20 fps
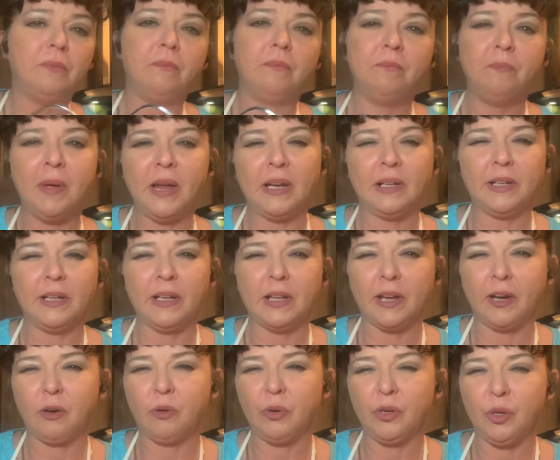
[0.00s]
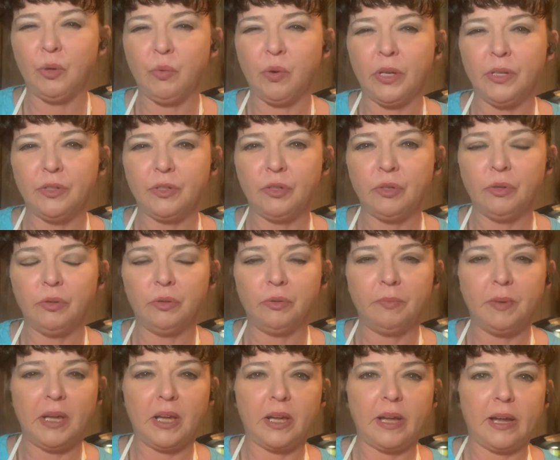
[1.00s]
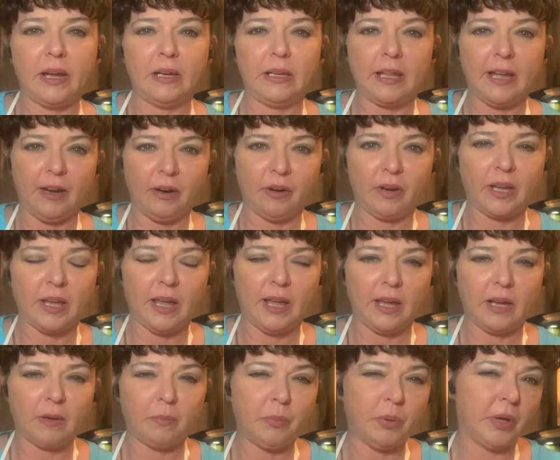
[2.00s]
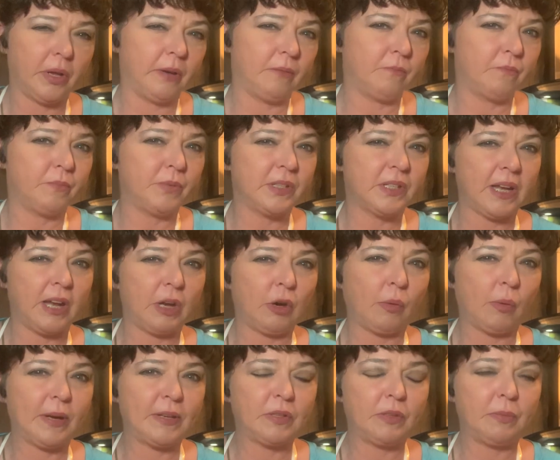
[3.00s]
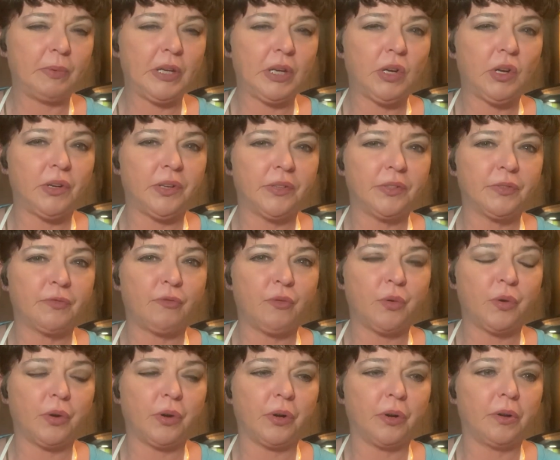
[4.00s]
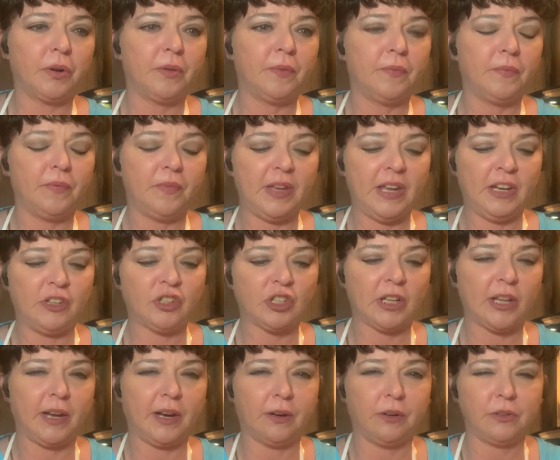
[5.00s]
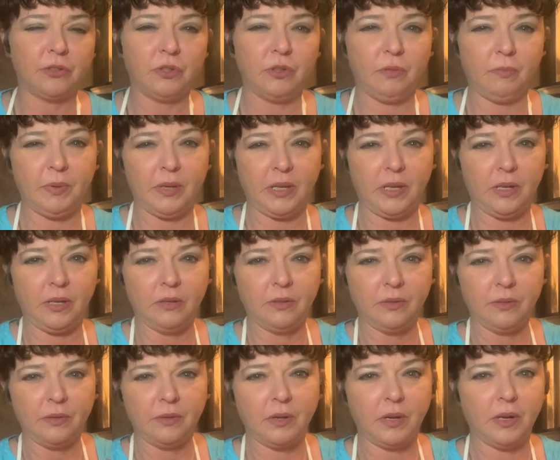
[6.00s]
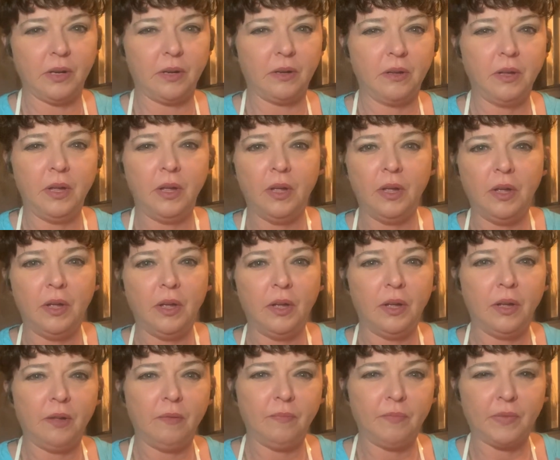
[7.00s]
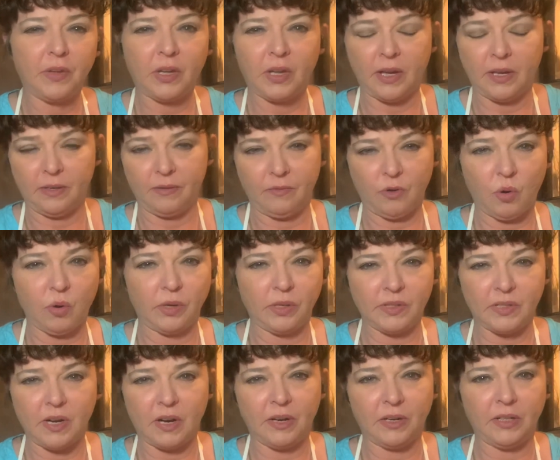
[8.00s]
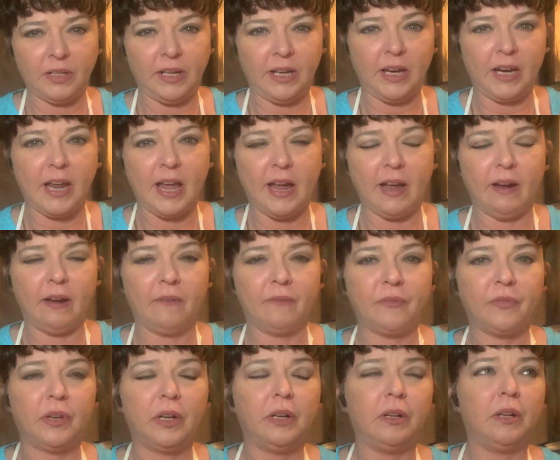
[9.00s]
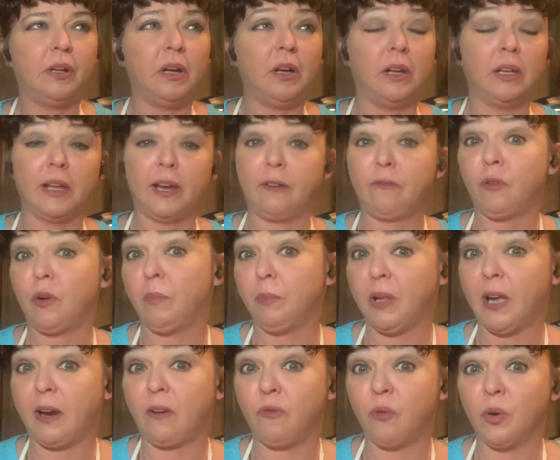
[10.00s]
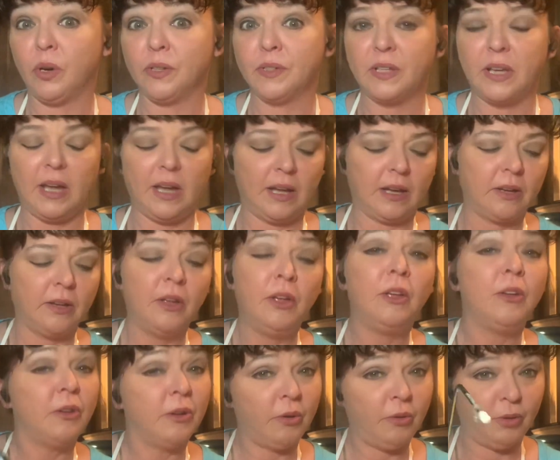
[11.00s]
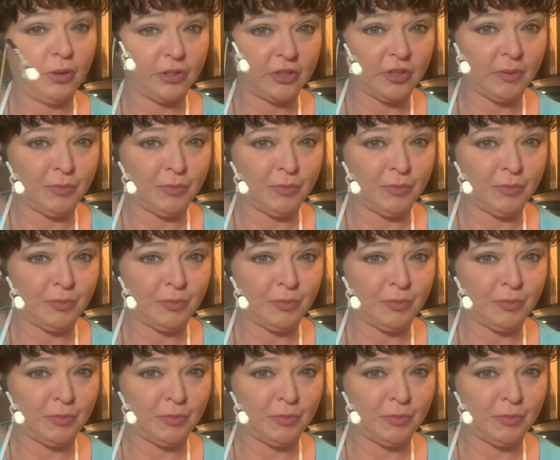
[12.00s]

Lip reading: Mainly like when you want to make a layer cake, but say your recipe calls for each layer to be cut horizontally in half, like for a Black Forest cake, which I'm